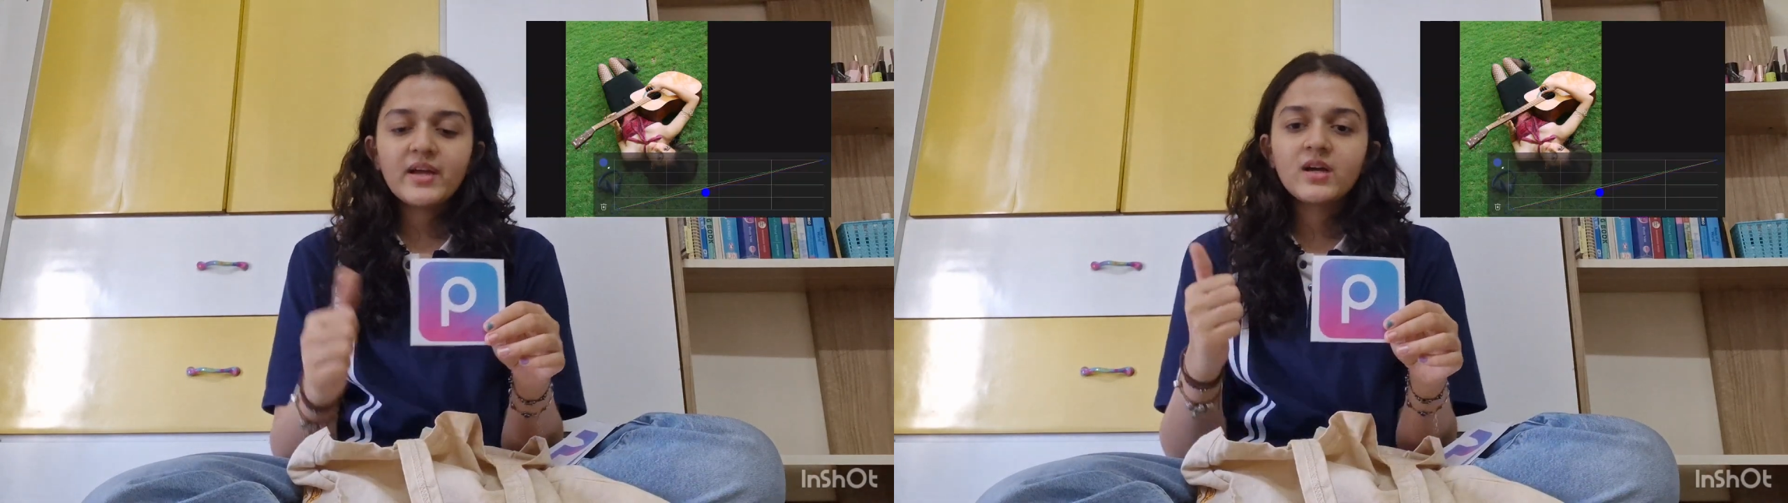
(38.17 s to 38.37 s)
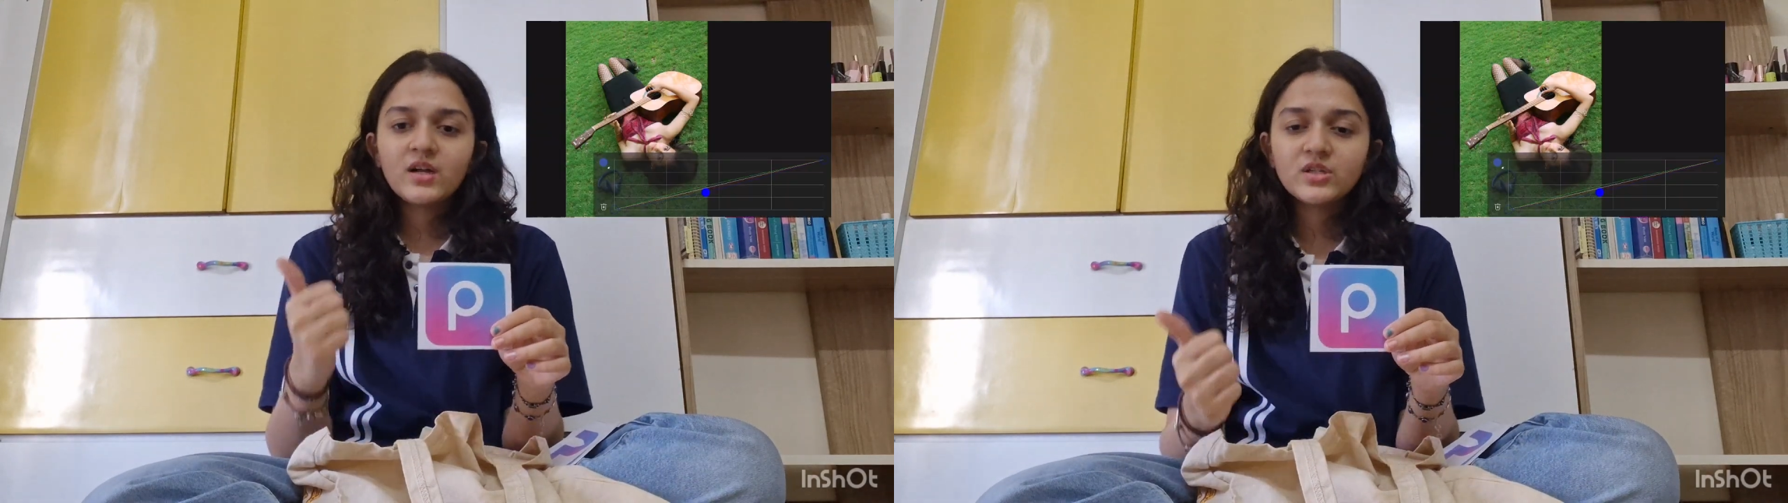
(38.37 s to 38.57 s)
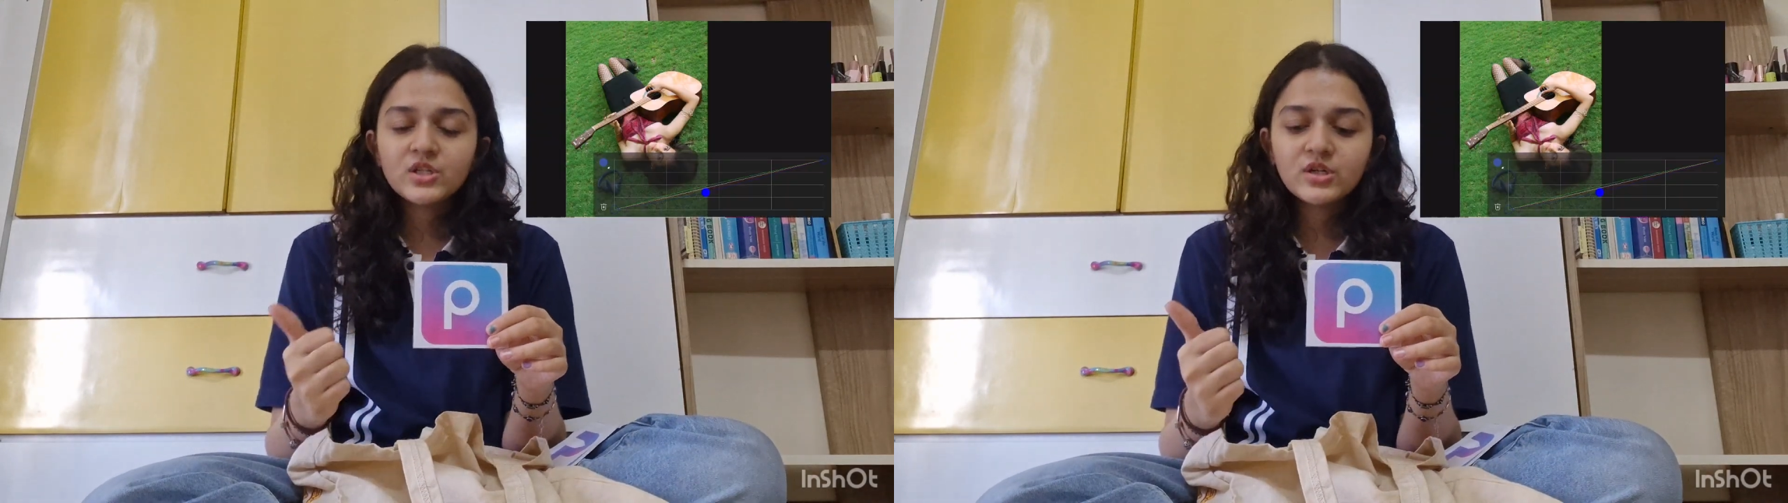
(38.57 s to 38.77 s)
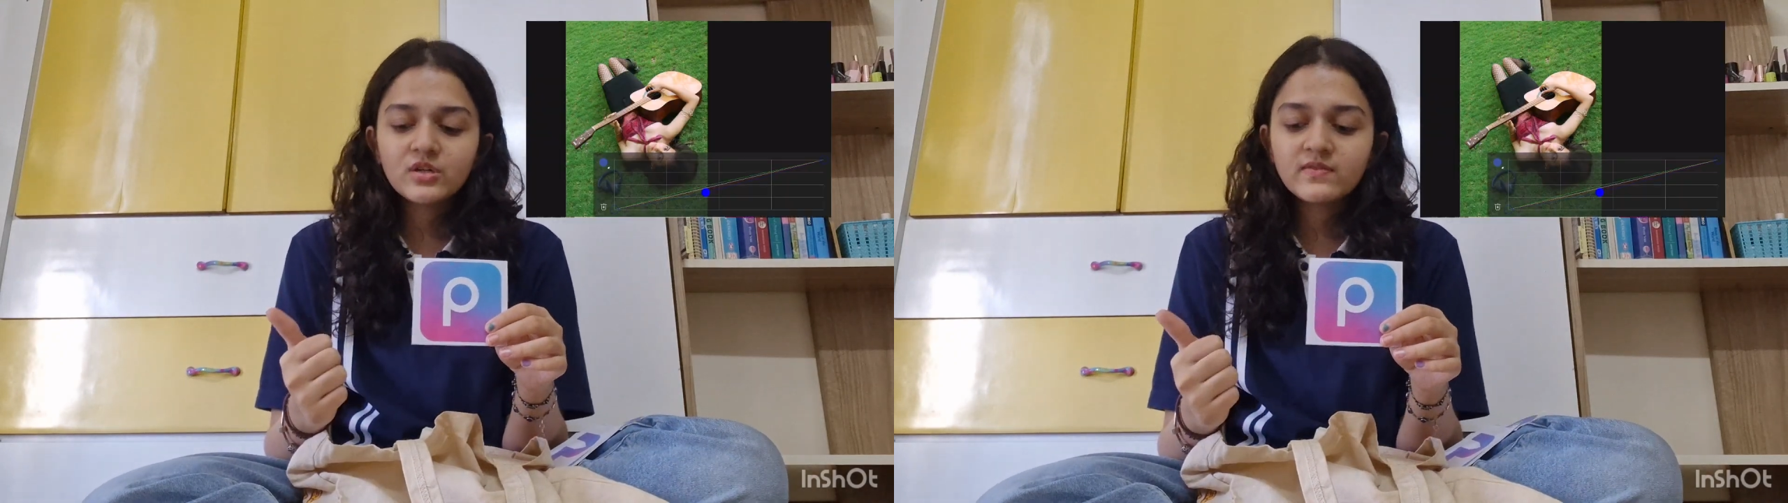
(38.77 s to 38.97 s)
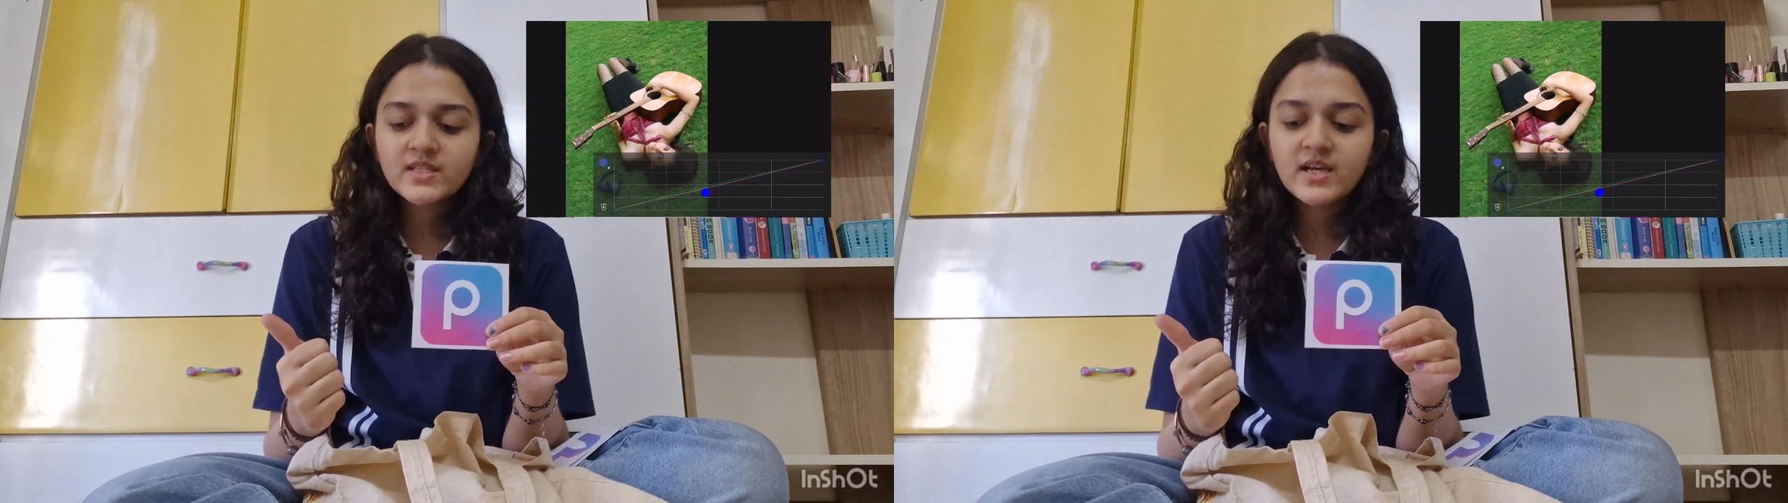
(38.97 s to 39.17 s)
color
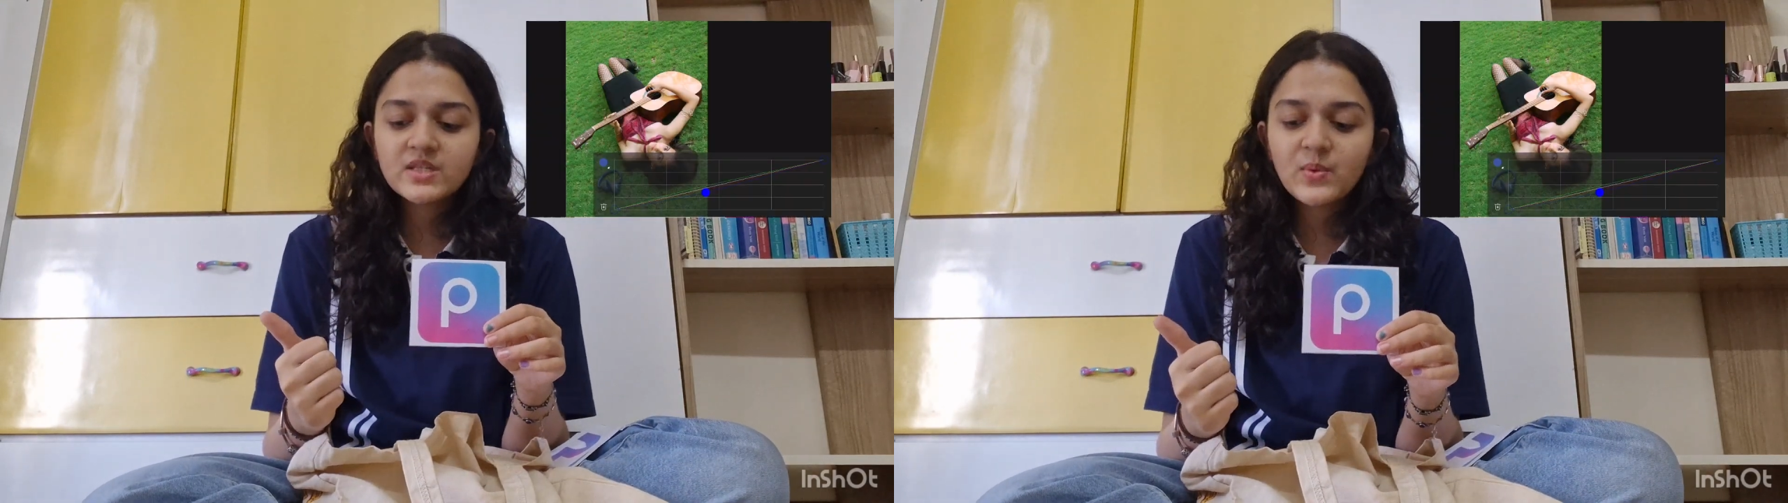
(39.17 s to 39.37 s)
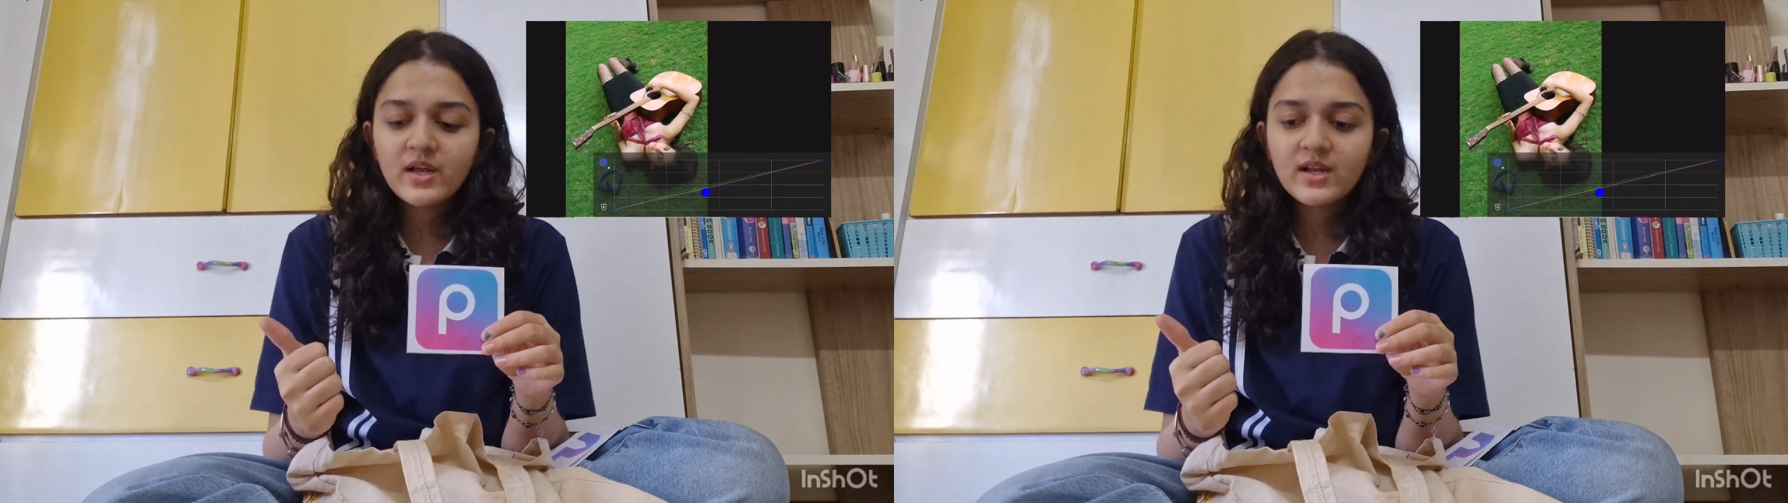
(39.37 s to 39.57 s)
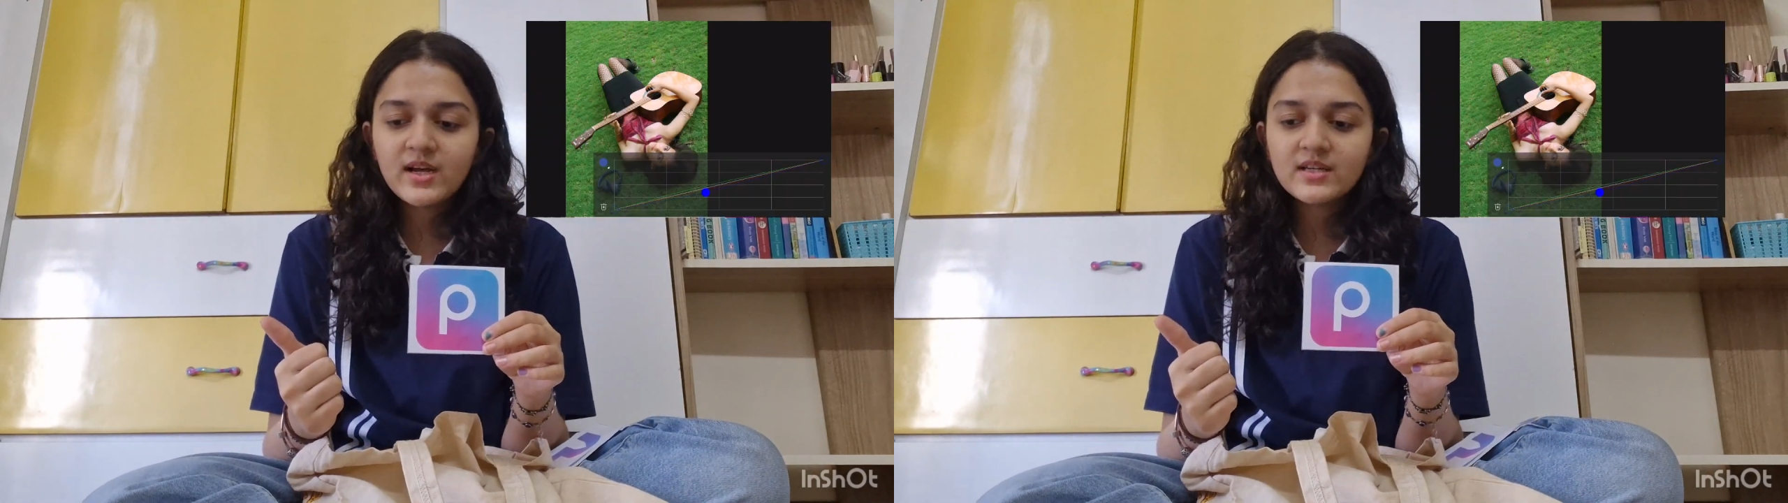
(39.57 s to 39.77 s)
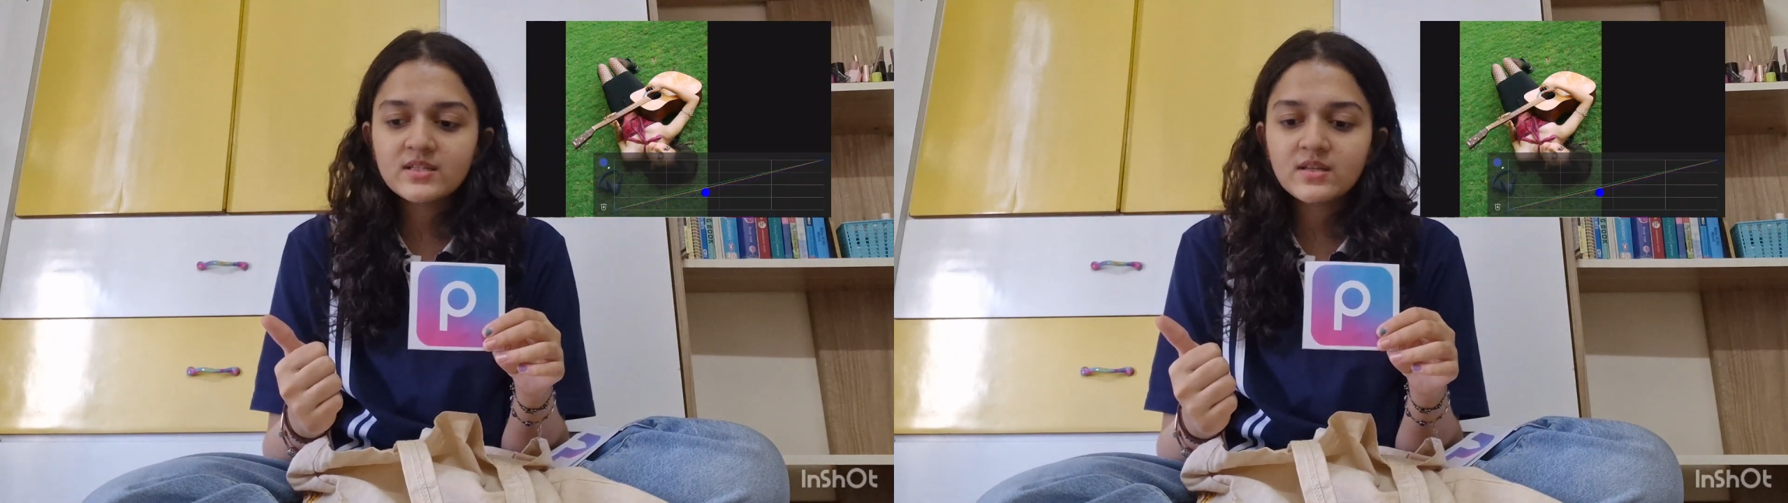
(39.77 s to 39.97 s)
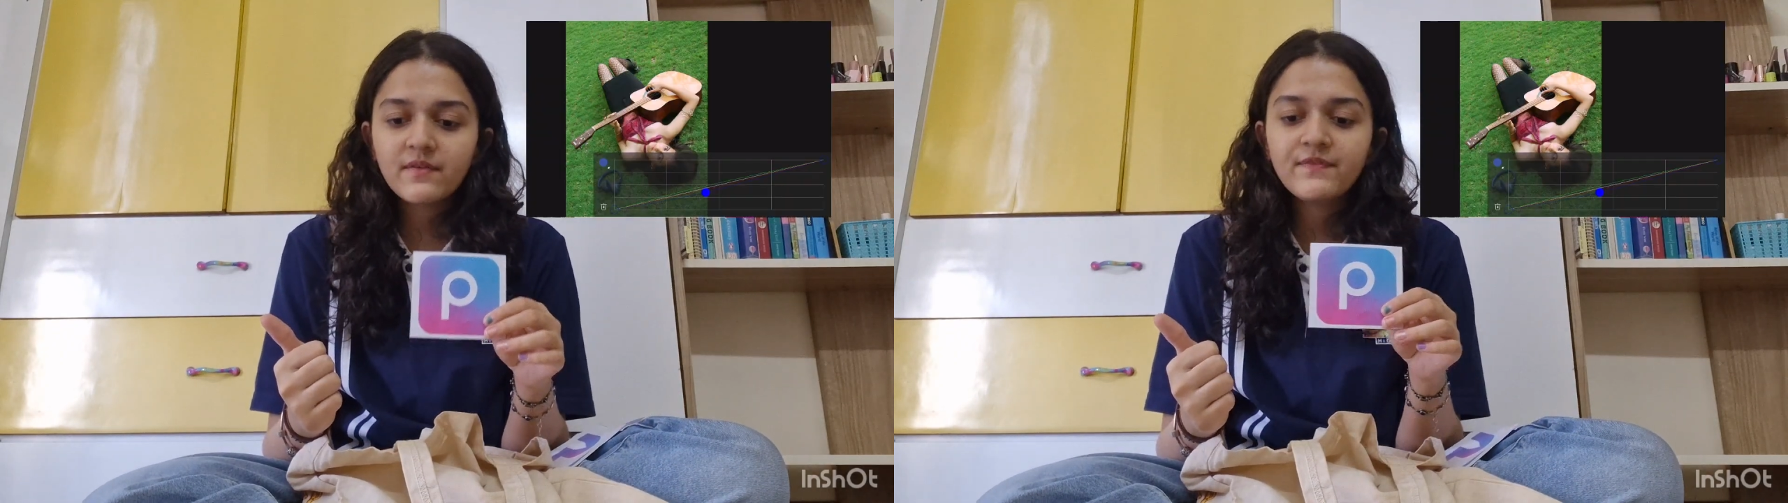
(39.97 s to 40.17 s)
curves as well as